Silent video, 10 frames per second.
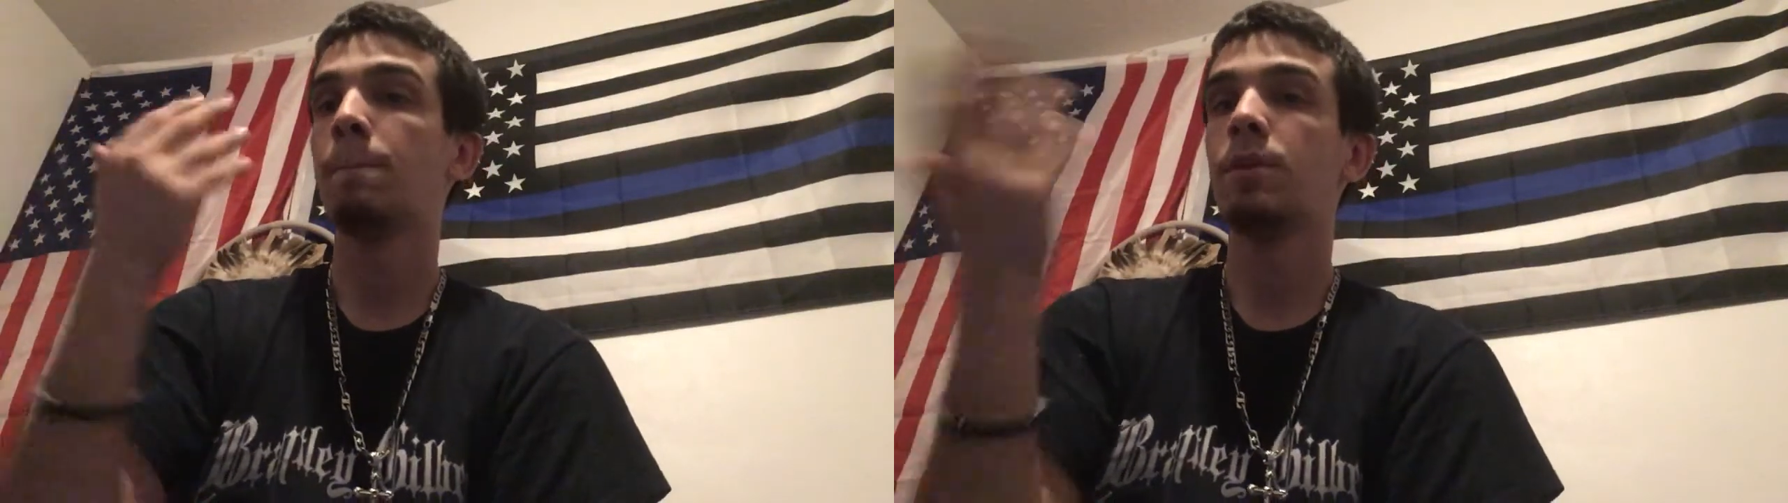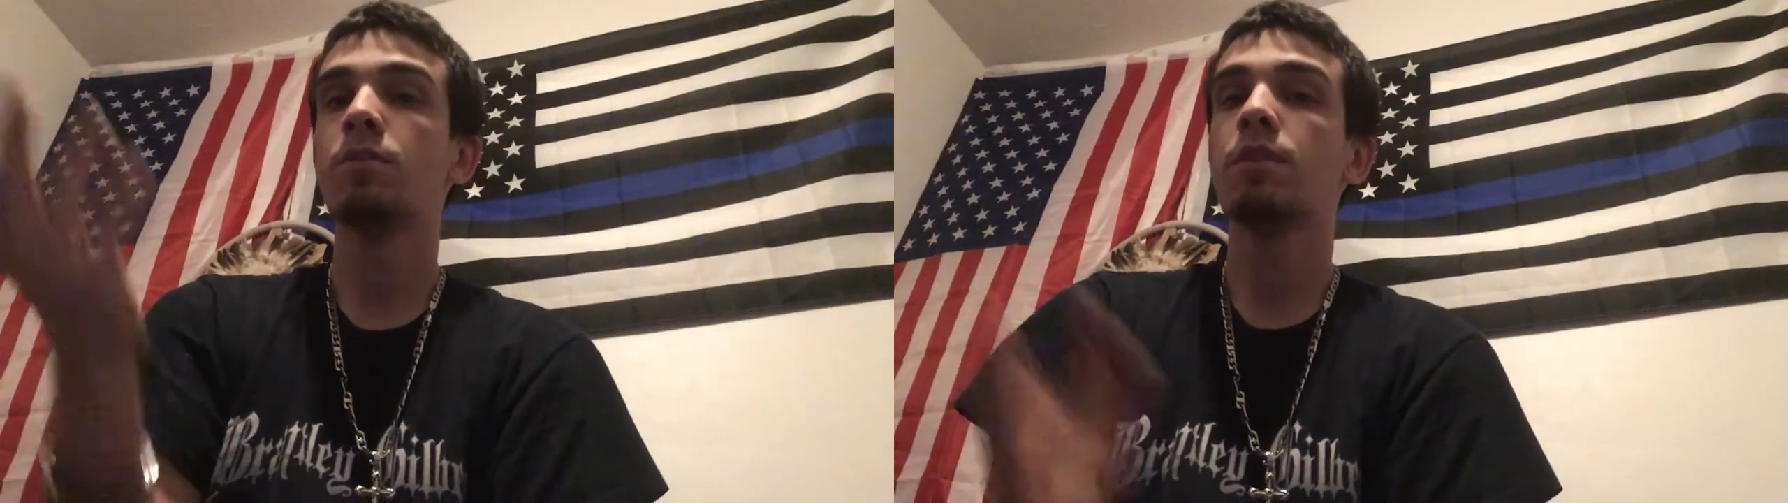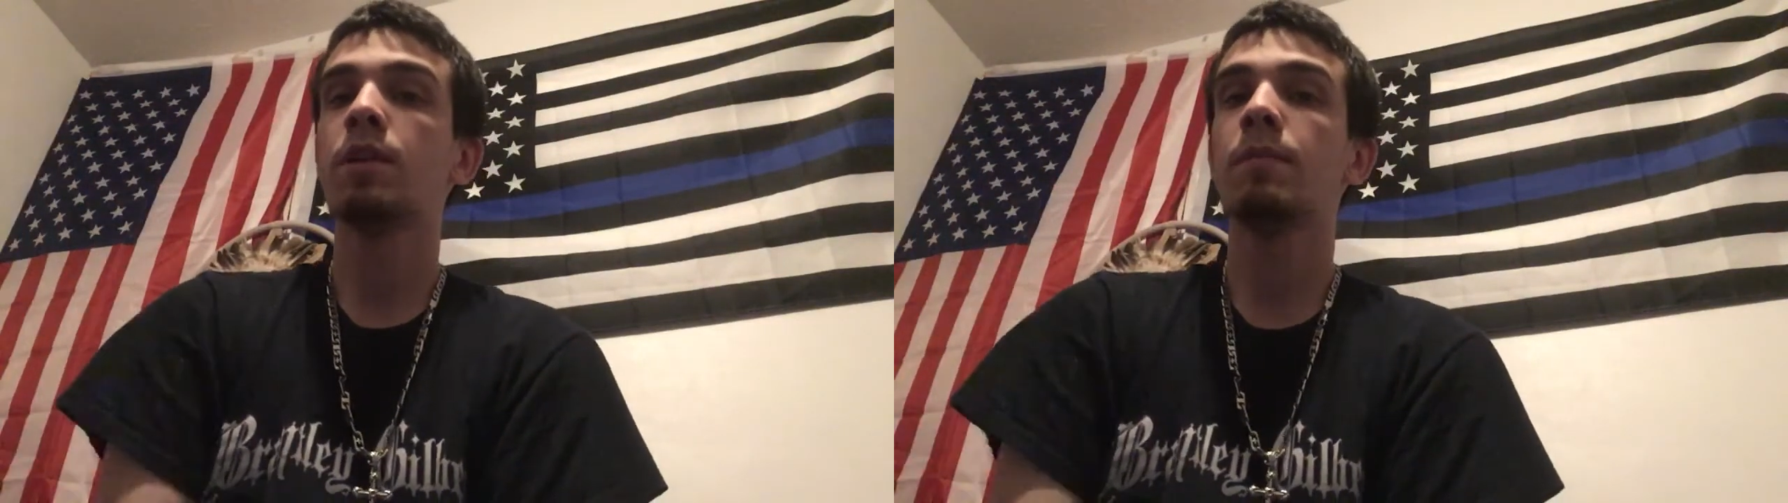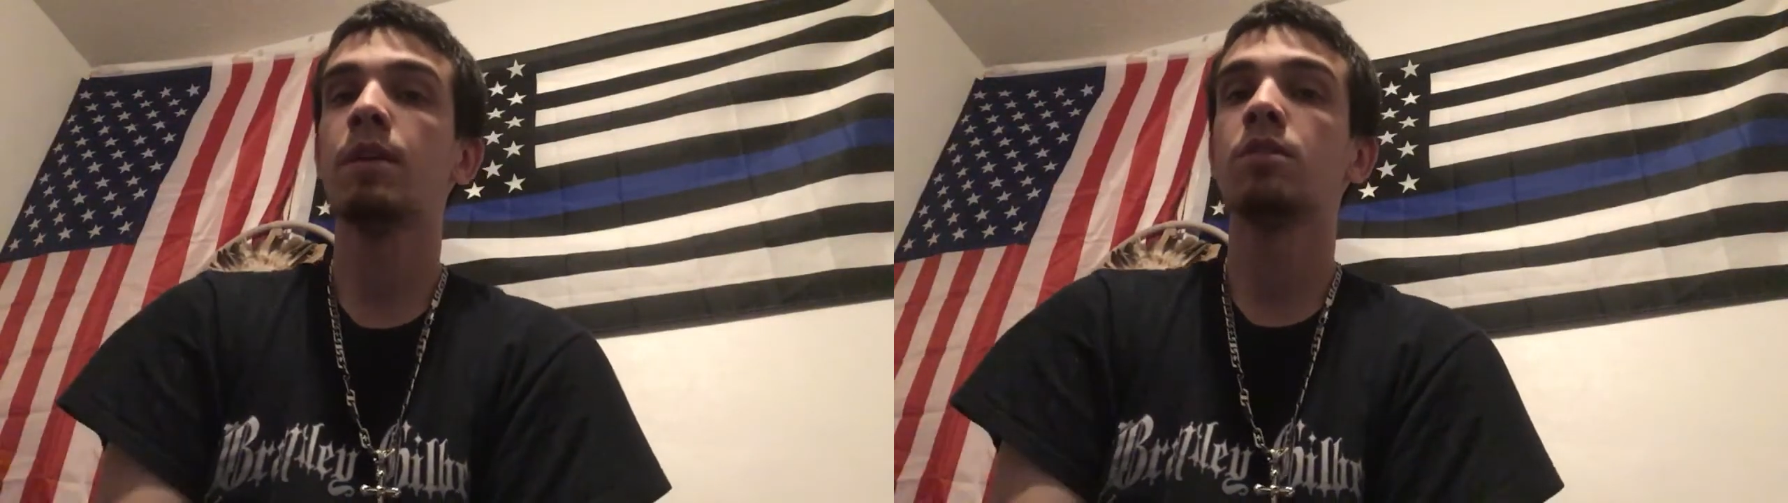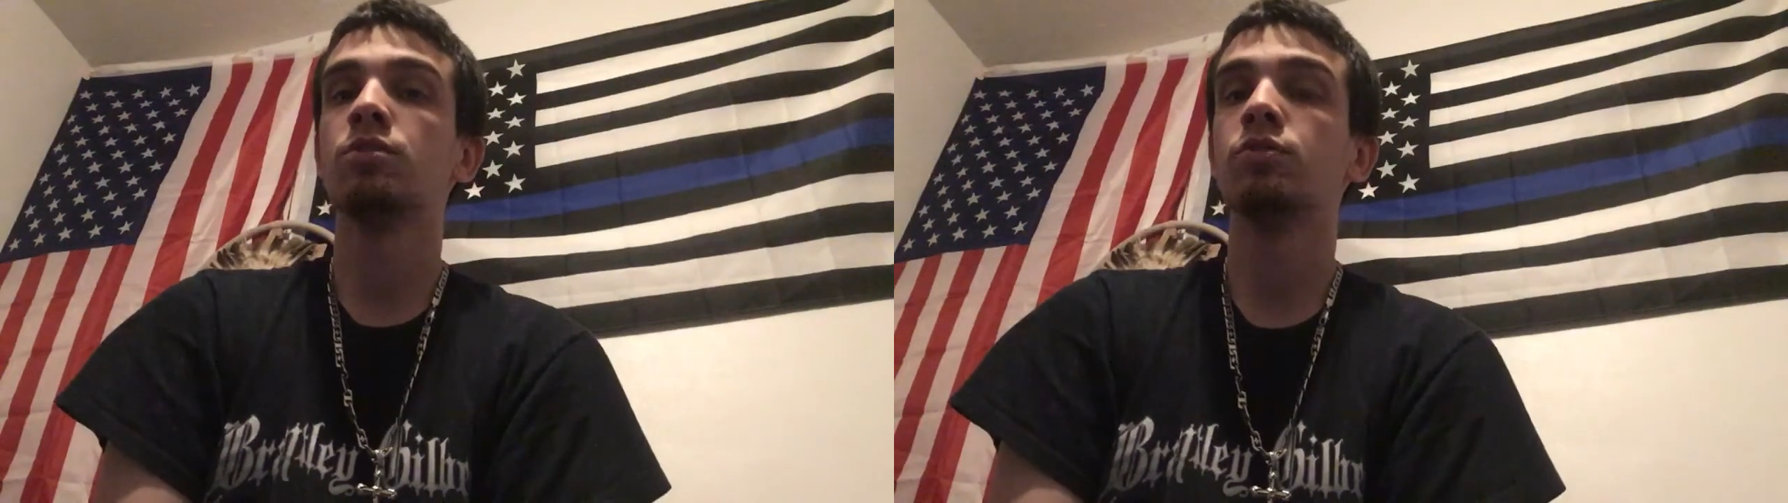you don't need to be
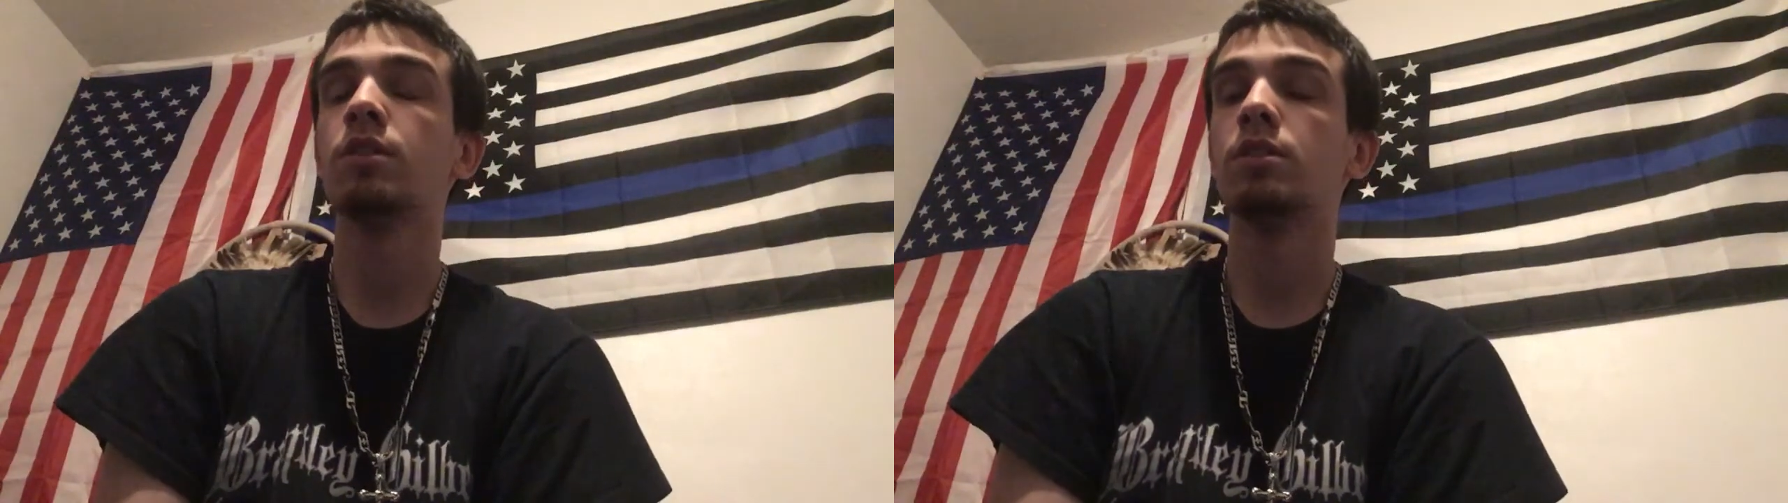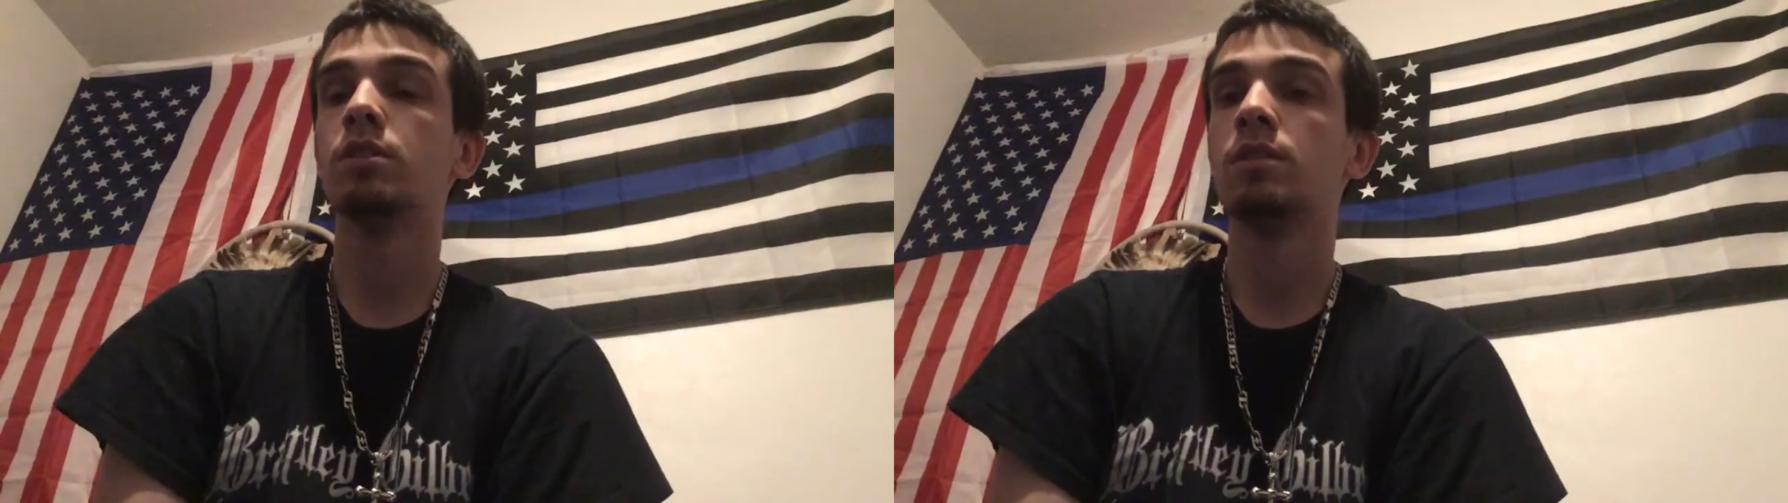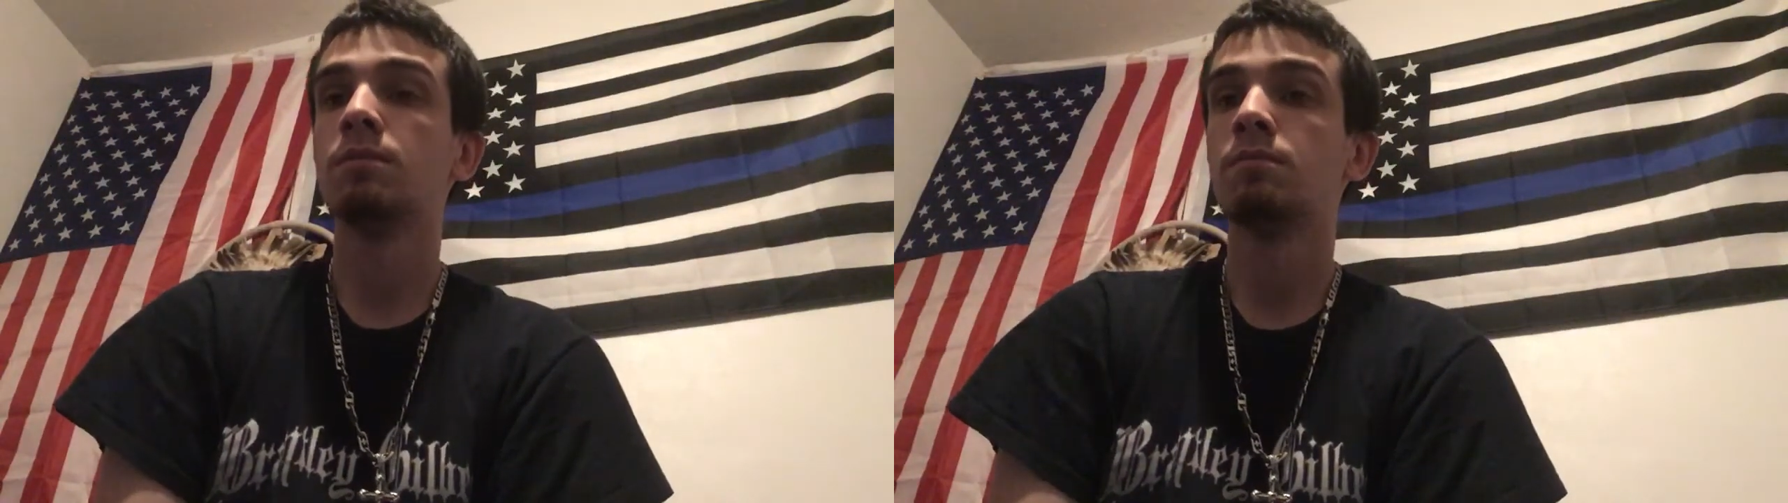in the streets.